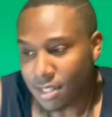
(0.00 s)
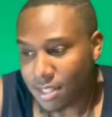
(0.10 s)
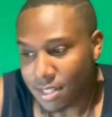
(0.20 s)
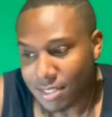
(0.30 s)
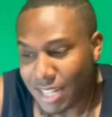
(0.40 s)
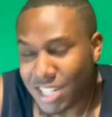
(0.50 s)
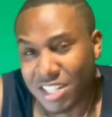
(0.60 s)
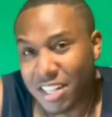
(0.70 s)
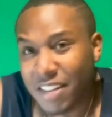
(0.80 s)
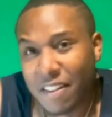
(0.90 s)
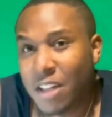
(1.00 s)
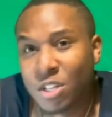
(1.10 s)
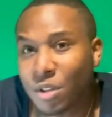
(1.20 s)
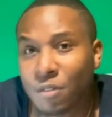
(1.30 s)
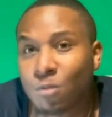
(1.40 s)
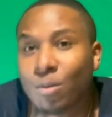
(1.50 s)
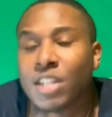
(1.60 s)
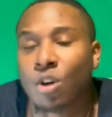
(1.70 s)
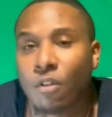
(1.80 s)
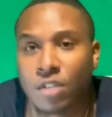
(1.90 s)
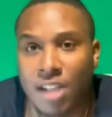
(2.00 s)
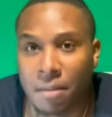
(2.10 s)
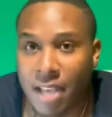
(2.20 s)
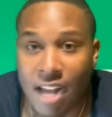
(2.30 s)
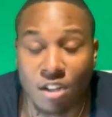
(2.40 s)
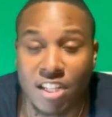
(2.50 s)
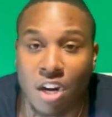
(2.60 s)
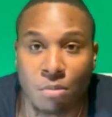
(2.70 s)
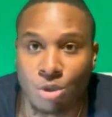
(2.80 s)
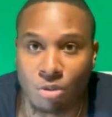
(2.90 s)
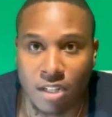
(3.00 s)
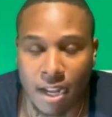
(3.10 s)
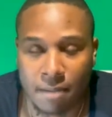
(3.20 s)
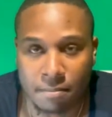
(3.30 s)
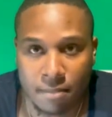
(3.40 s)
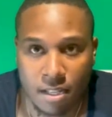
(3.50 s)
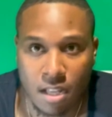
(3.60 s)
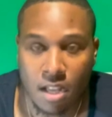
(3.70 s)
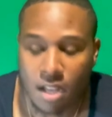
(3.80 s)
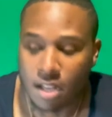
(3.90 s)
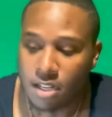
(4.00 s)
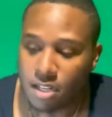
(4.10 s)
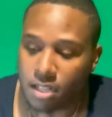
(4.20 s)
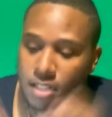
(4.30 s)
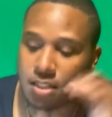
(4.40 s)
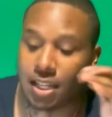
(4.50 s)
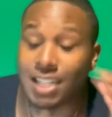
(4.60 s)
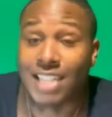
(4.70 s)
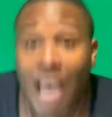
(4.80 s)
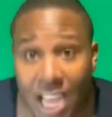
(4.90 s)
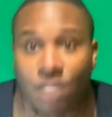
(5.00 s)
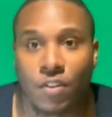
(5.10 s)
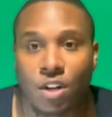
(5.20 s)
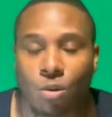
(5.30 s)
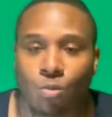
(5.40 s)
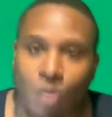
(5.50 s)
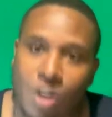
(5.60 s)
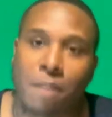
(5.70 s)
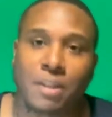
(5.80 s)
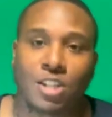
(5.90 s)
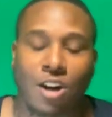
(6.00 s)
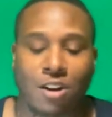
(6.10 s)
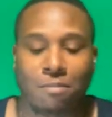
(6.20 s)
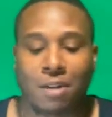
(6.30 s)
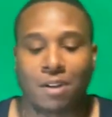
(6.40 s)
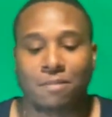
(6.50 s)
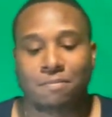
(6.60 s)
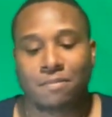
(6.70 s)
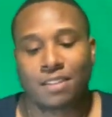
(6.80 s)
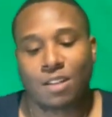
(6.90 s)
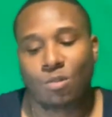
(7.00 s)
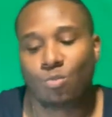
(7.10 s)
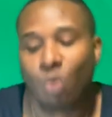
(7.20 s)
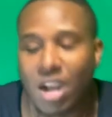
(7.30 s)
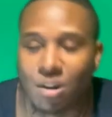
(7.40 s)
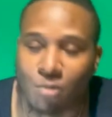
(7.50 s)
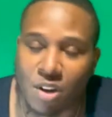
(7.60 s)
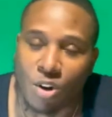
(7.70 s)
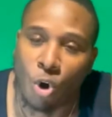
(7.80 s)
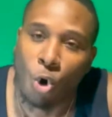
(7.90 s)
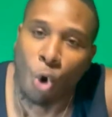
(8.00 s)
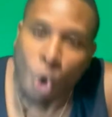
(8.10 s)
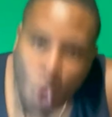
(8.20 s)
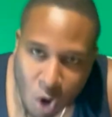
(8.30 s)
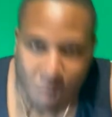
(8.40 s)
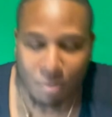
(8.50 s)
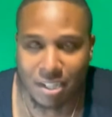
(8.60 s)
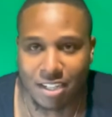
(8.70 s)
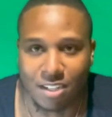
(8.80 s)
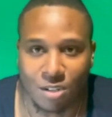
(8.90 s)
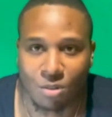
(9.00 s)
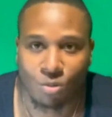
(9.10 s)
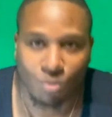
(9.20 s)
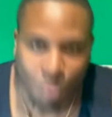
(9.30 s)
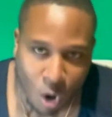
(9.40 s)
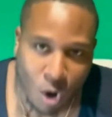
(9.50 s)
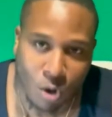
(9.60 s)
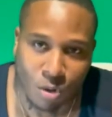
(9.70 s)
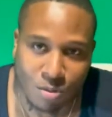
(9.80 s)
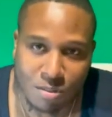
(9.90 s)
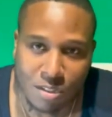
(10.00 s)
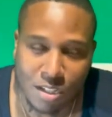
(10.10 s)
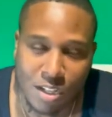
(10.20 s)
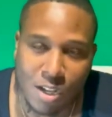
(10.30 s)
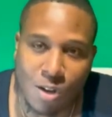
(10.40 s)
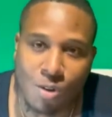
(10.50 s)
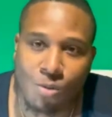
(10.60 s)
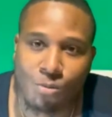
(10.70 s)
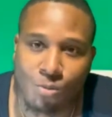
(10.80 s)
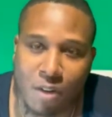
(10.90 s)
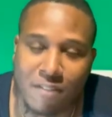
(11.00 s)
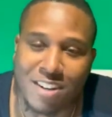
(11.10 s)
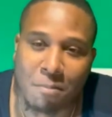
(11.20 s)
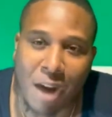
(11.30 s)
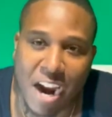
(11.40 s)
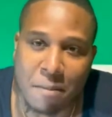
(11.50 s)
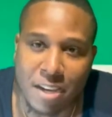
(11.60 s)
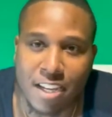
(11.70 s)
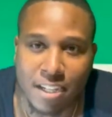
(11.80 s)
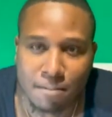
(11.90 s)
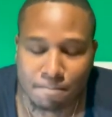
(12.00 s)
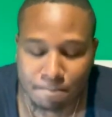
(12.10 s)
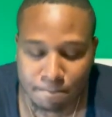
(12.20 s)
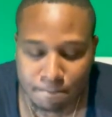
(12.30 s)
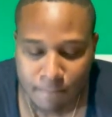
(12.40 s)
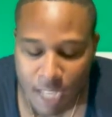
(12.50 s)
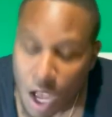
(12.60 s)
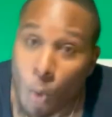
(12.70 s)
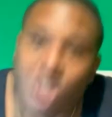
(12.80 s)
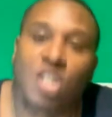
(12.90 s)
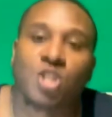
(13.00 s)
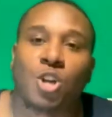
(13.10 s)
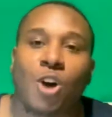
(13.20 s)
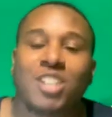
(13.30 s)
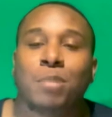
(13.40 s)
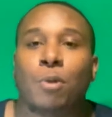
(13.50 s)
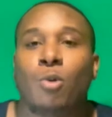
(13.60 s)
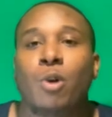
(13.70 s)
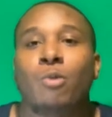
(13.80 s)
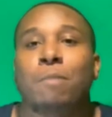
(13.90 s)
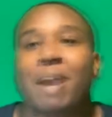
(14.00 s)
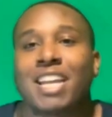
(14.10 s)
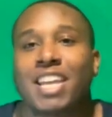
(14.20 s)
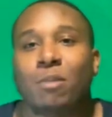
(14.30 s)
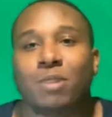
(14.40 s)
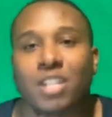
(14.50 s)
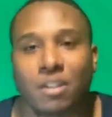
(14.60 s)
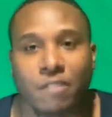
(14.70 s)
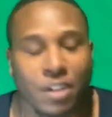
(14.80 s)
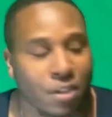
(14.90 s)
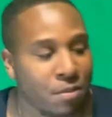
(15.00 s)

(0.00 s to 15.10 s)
they shouldn't, even, they shouldn't even win the overtime. They had a terrible shooting night. Today's video, we're gonna be talking about what went horribly wrong with the Miami Heat. What's good, y'all? It's your boy Will. We back and get with another video.